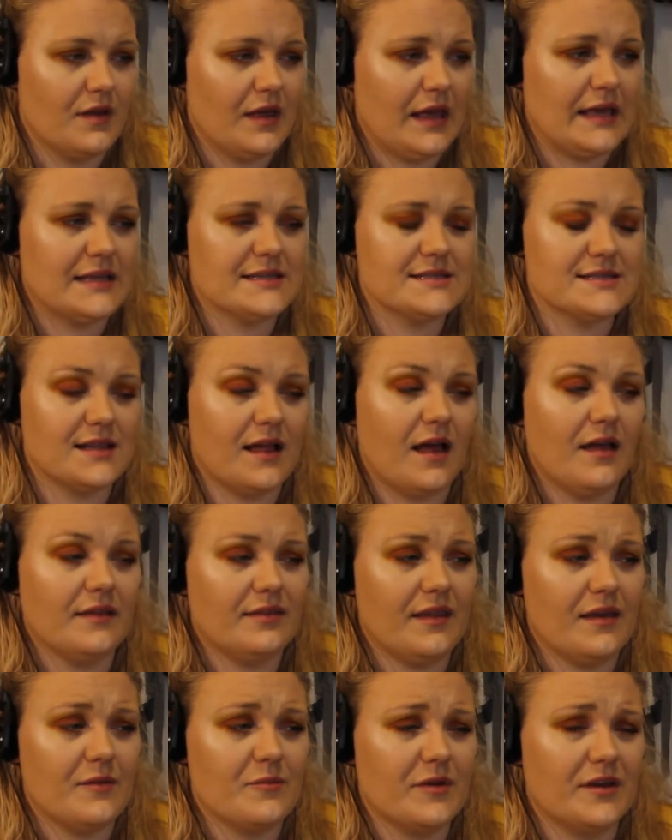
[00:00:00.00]
it's not
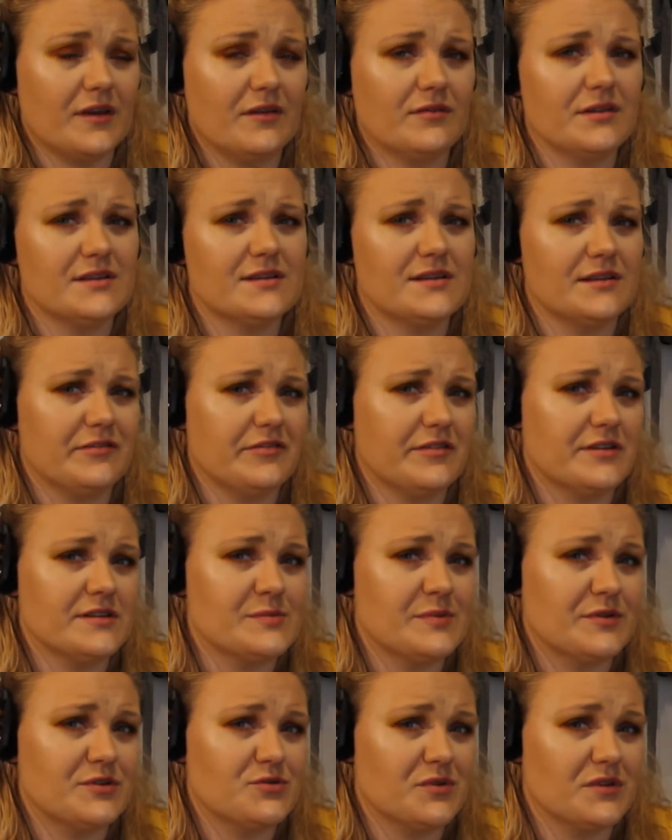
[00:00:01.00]
that big of a difference
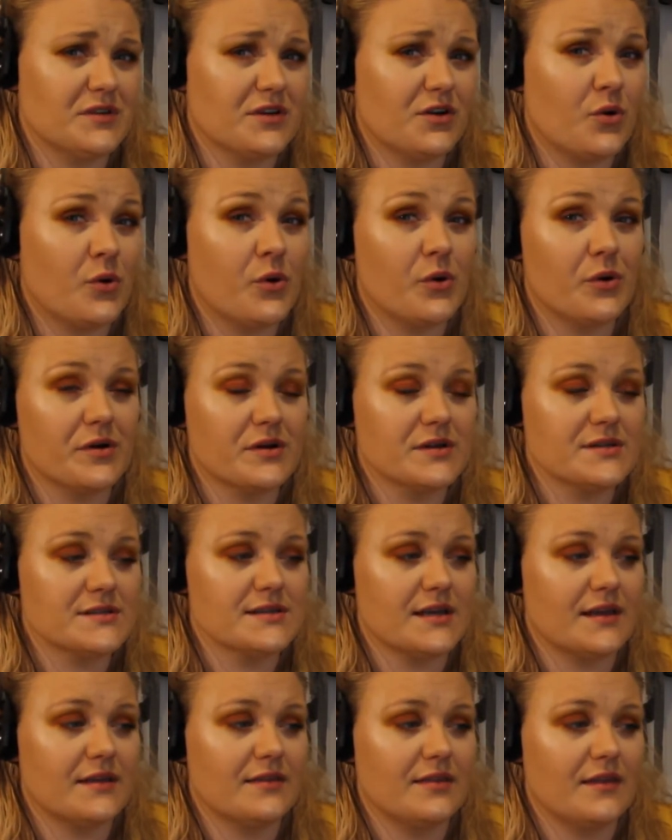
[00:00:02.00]
between the chorus
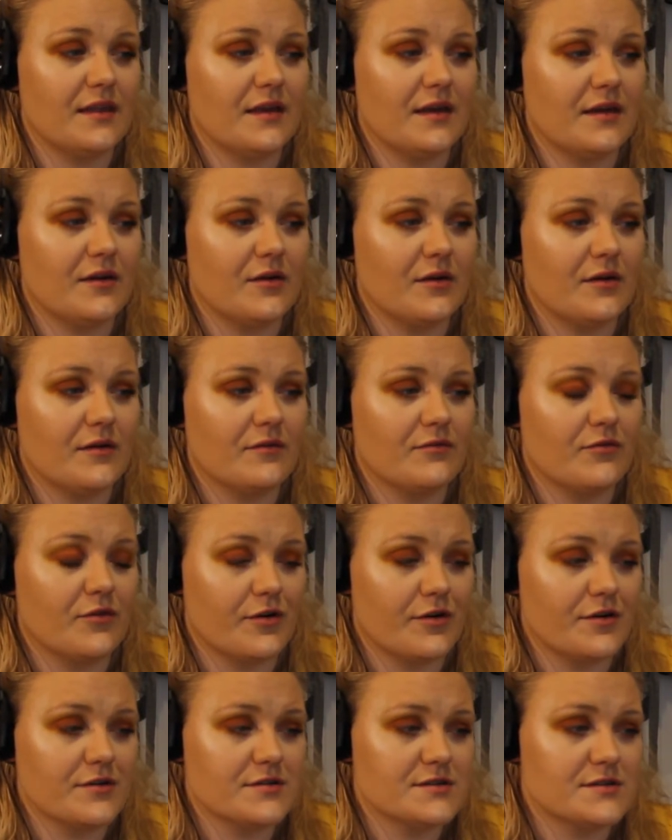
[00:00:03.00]
and the
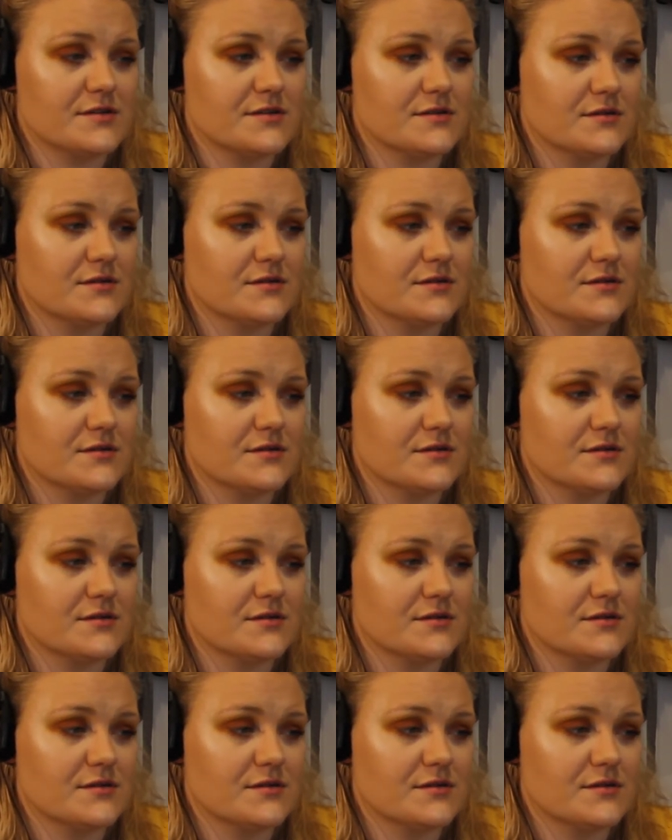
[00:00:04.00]
verse.